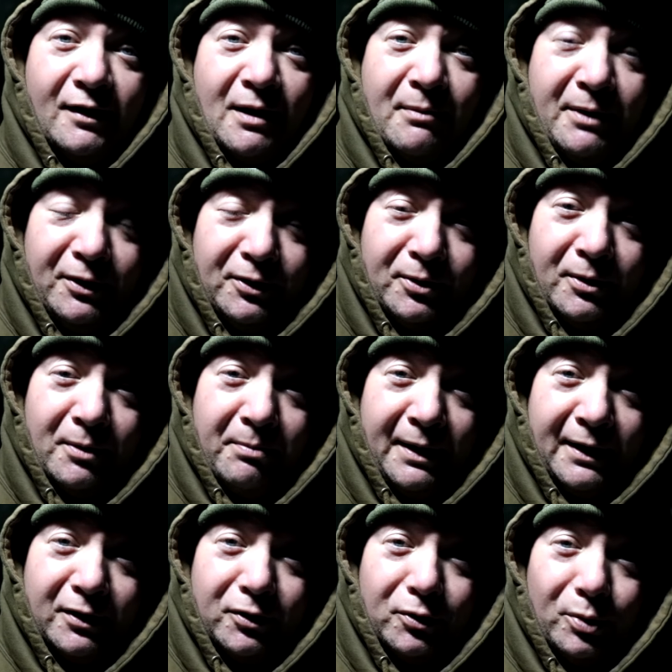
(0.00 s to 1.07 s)
I'm into a
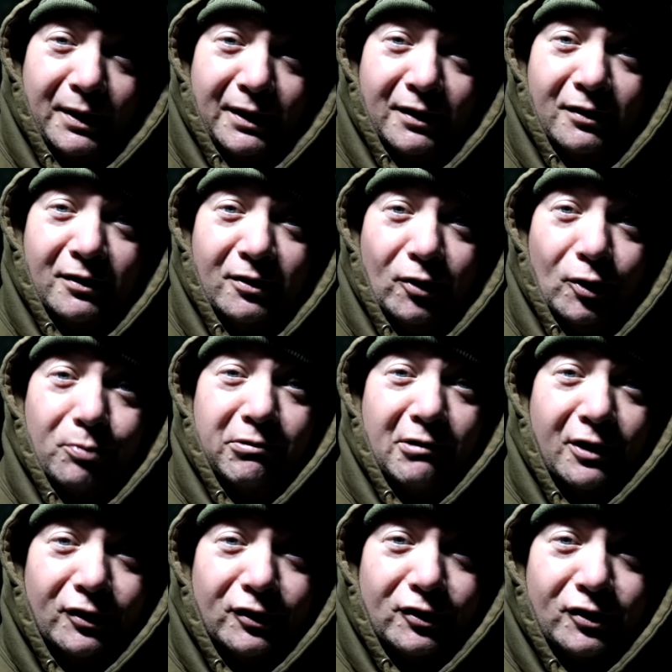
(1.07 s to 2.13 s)
big twig or
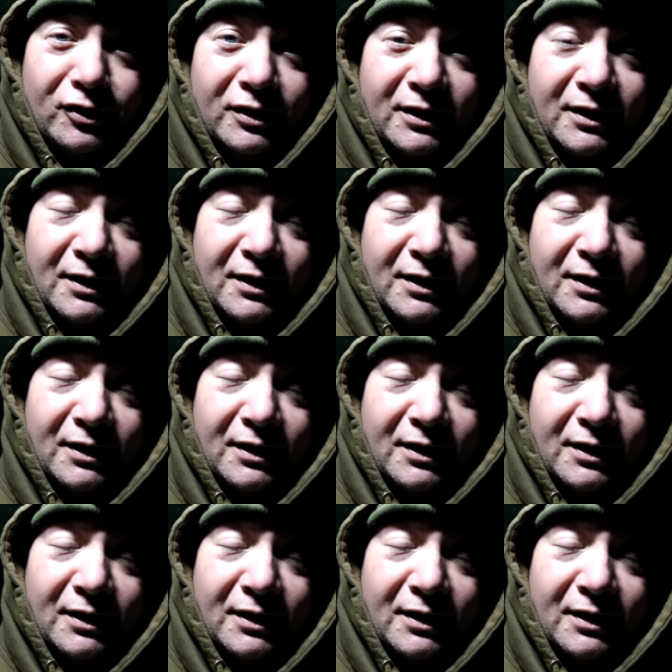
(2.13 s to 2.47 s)
branch.